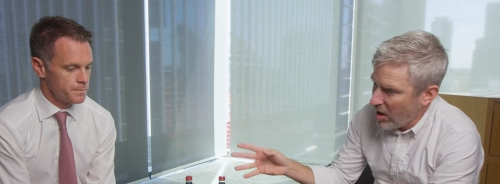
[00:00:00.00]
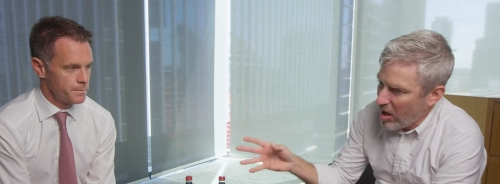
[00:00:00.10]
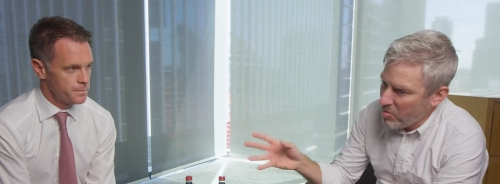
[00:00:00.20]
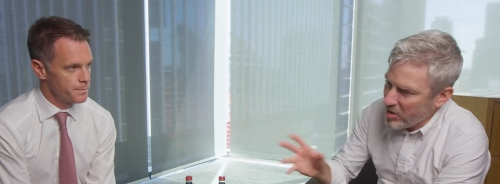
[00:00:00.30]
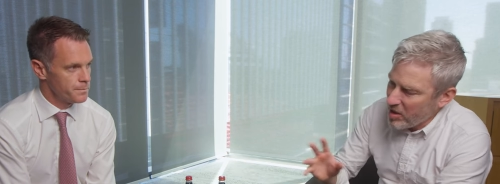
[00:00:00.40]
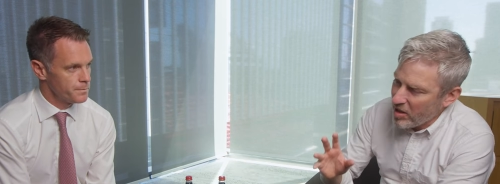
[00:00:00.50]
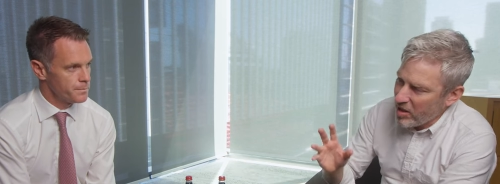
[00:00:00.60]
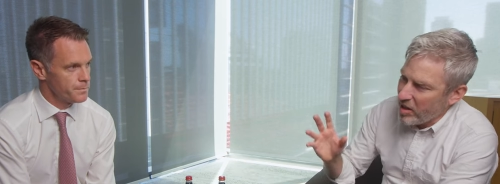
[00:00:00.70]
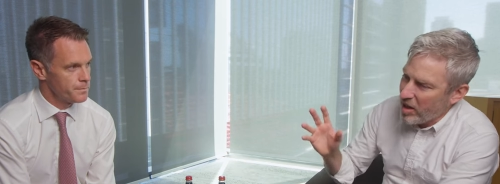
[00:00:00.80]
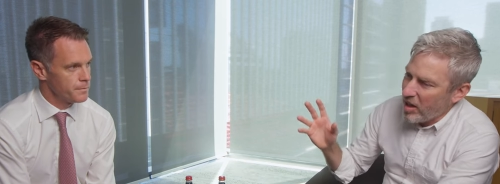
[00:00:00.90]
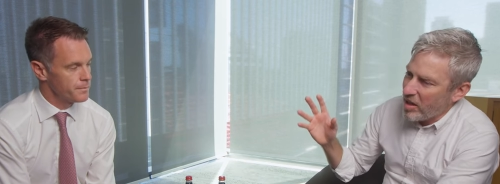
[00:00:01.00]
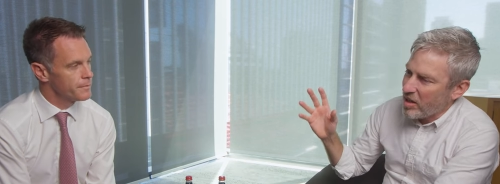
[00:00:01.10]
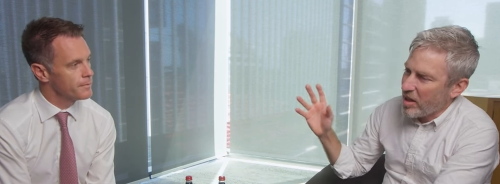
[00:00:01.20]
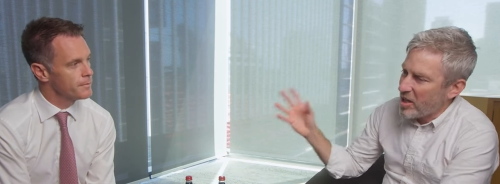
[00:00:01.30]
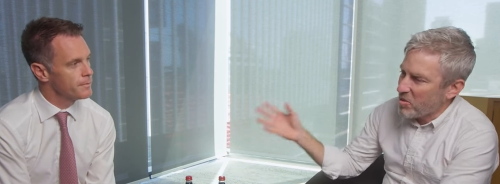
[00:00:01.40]
Speaker 1: uh, particularly uh, in
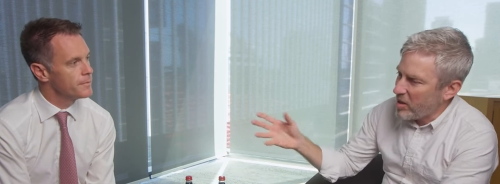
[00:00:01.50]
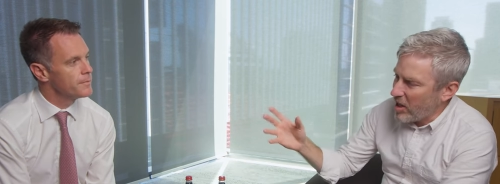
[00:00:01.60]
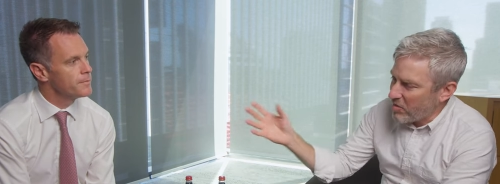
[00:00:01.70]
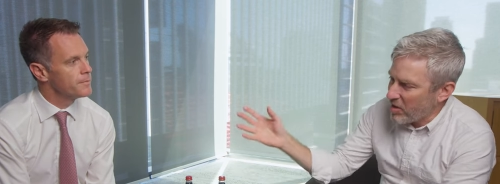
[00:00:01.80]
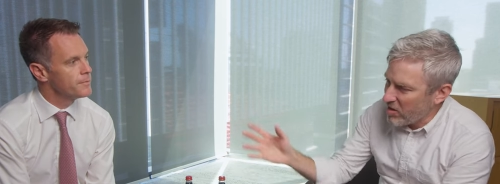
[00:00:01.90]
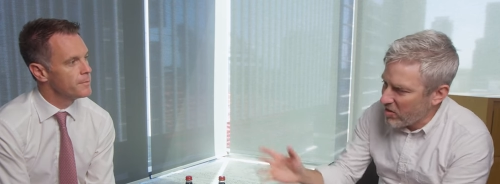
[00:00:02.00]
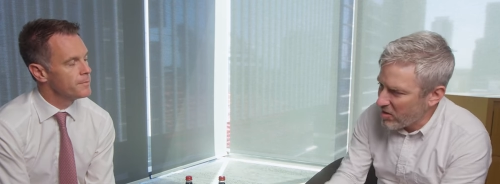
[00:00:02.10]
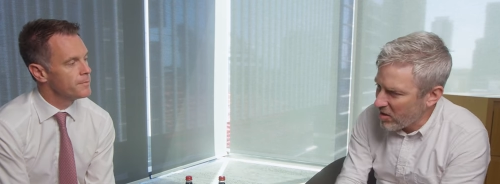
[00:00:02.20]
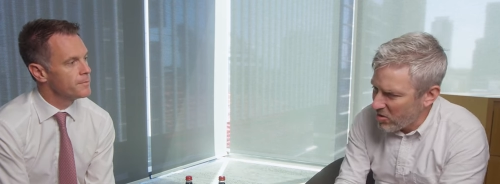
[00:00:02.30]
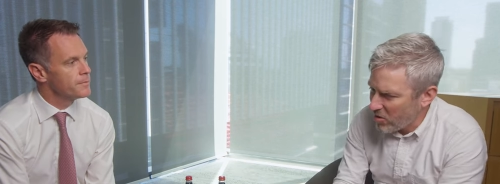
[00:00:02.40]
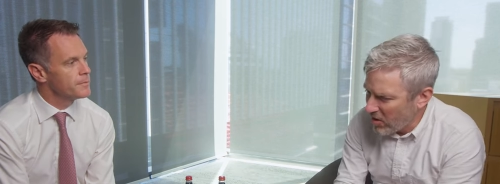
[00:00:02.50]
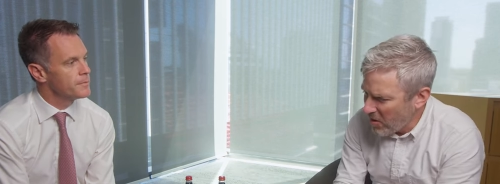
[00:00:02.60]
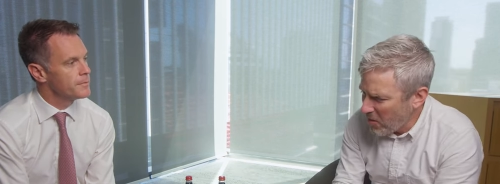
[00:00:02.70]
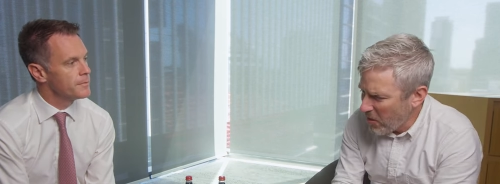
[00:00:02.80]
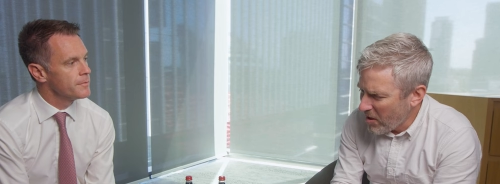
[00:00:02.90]
the case when you have kids, etc.
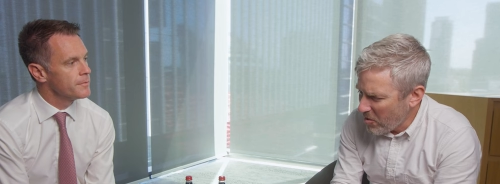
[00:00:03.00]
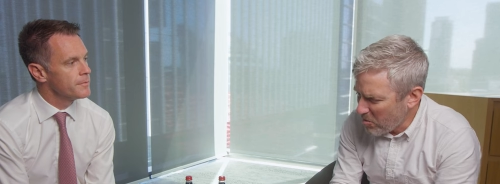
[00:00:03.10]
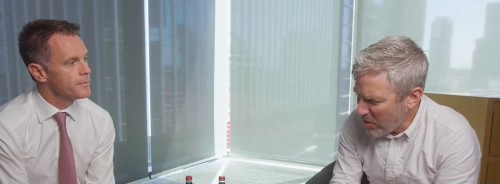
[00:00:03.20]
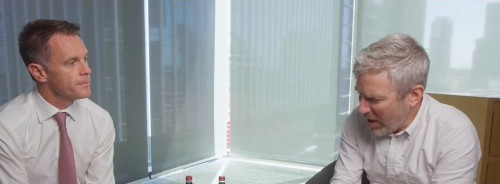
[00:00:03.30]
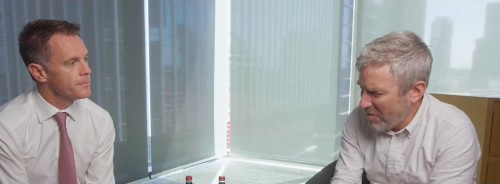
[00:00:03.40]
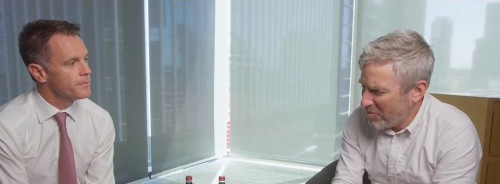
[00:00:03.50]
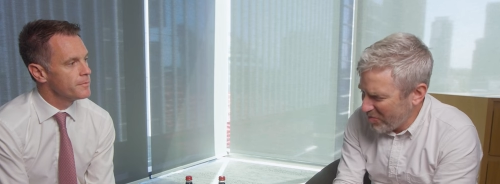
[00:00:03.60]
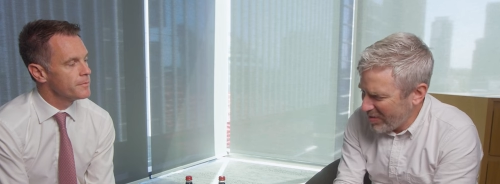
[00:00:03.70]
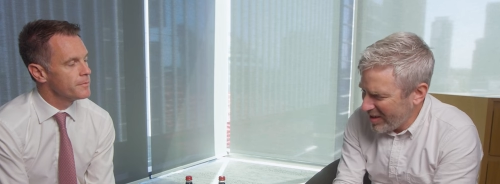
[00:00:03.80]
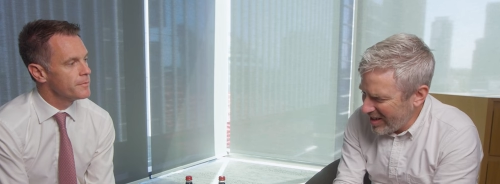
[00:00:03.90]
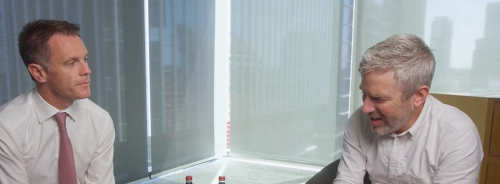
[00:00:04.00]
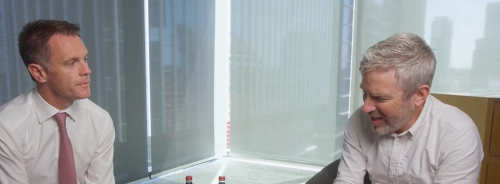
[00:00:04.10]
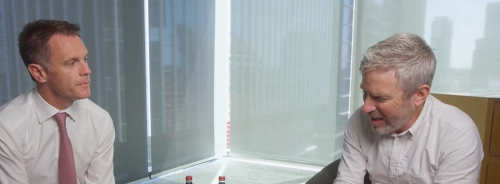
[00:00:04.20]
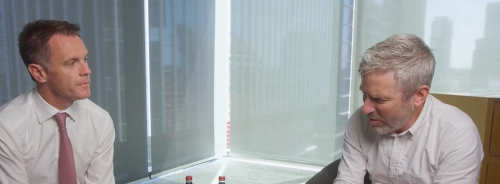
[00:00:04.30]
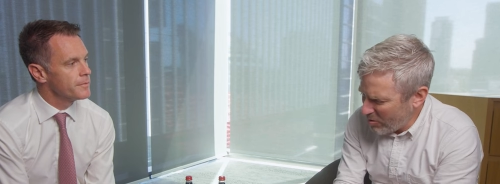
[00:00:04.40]
But
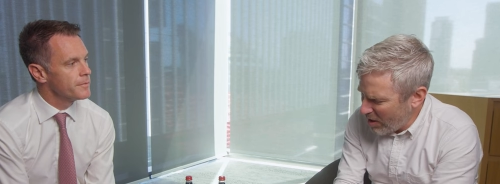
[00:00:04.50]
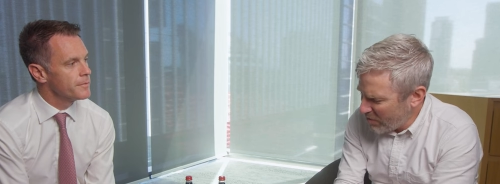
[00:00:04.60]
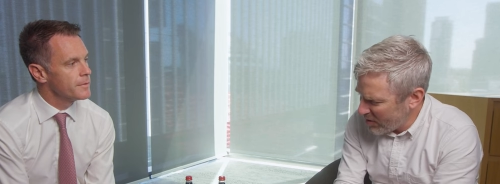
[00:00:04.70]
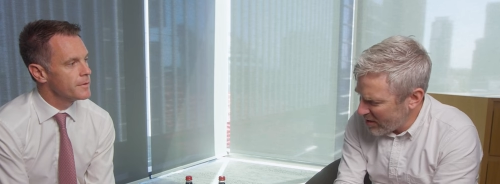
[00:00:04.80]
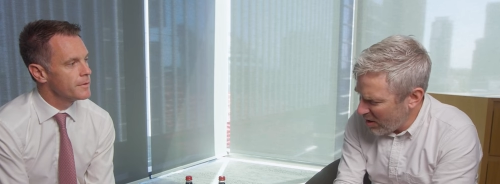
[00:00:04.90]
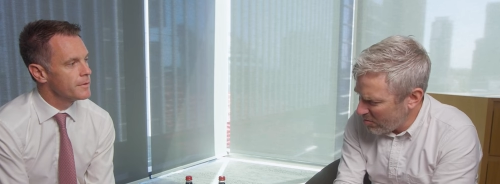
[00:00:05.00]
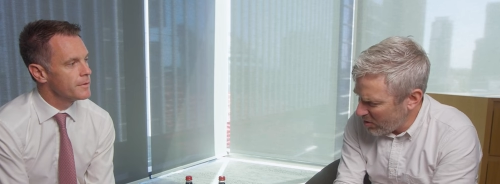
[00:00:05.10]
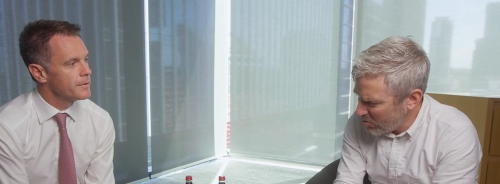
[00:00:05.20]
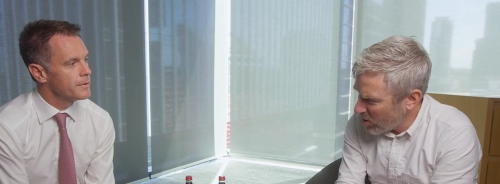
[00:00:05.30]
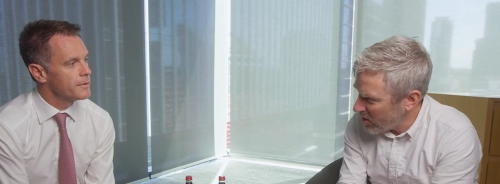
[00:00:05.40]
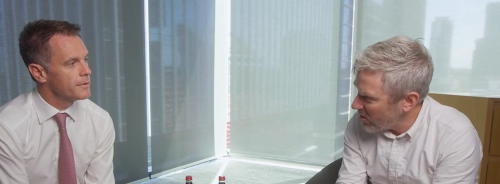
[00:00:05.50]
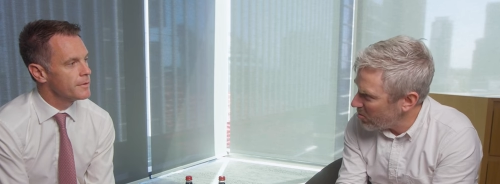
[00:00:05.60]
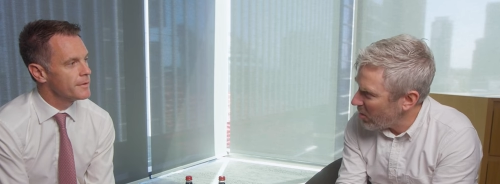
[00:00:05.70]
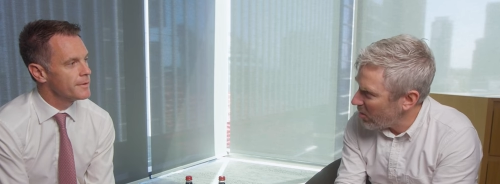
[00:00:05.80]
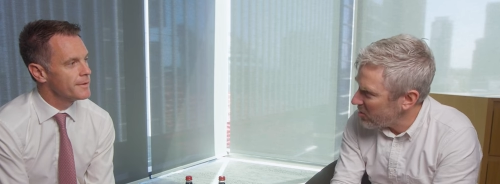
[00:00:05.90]
it can be rough and tumble. And what do you do
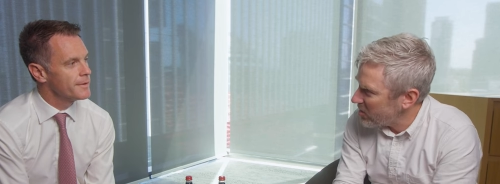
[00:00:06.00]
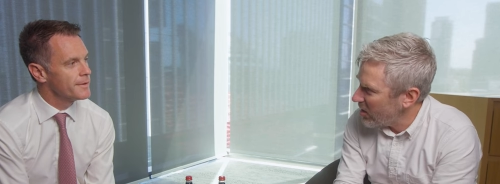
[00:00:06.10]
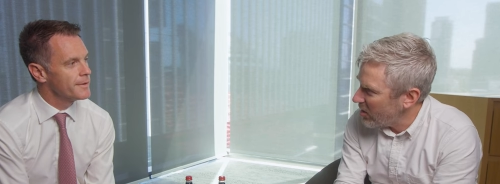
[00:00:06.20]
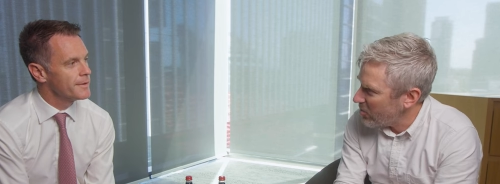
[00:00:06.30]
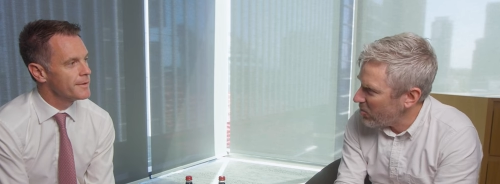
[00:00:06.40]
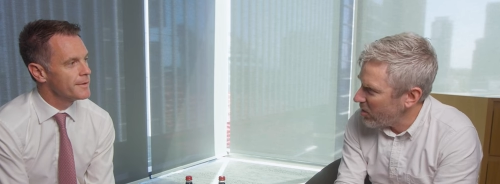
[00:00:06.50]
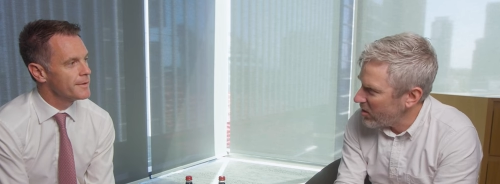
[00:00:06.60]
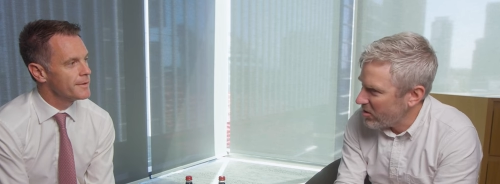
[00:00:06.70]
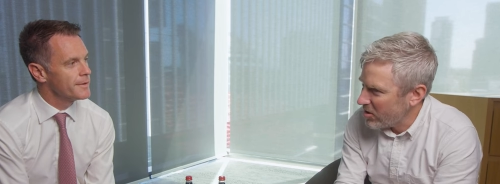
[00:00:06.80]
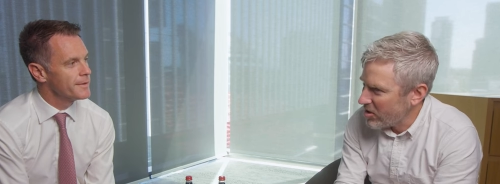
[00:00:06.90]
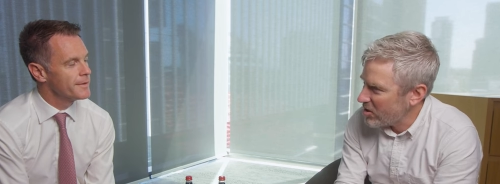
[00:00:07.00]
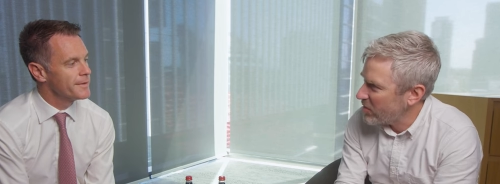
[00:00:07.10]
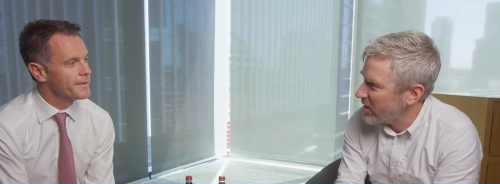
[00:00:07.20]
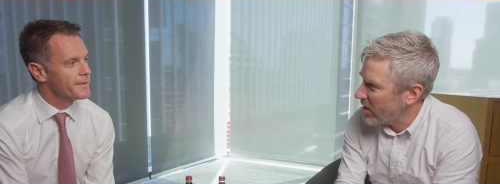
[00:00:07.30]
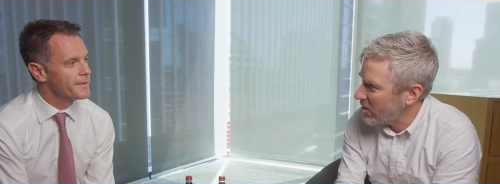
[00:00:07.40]
to blow off steam? What do you do to just
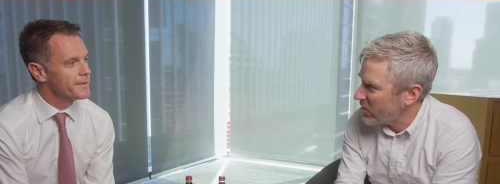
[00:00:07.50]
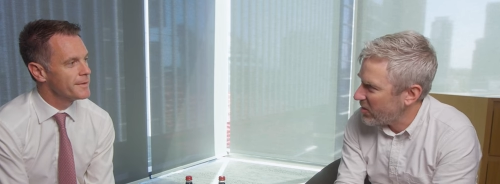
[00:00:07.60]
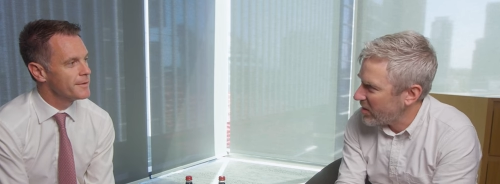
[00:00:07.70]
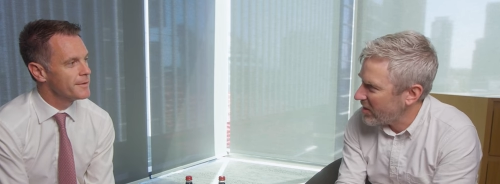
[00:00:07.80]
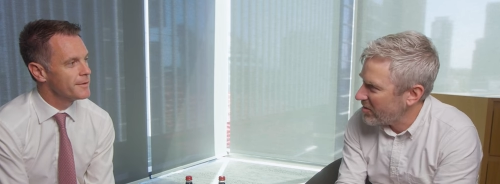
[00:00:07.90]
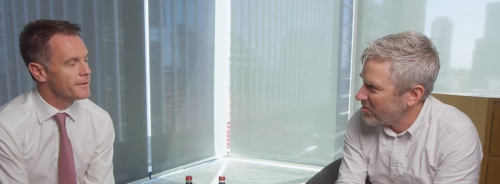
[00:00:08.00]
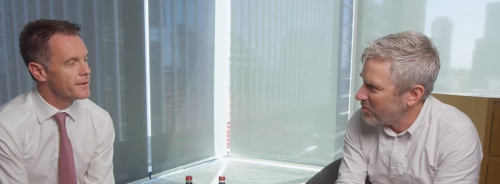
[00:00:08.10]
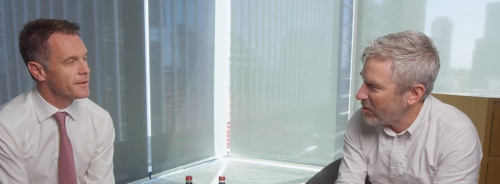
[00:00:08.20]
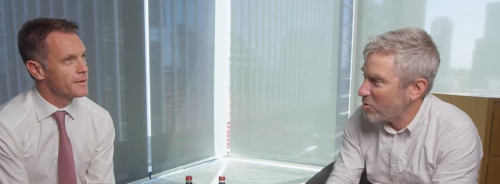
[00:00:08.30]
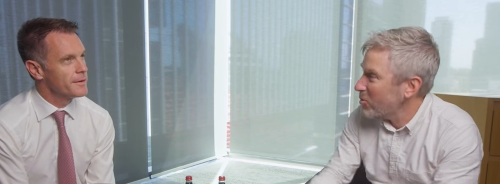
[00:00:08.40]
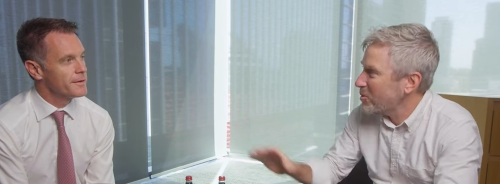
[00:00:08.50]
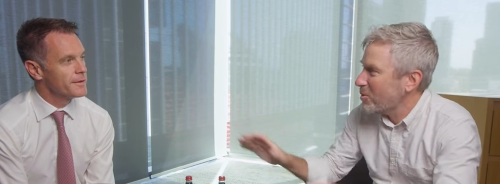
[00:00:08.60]
forget everything? We've heard all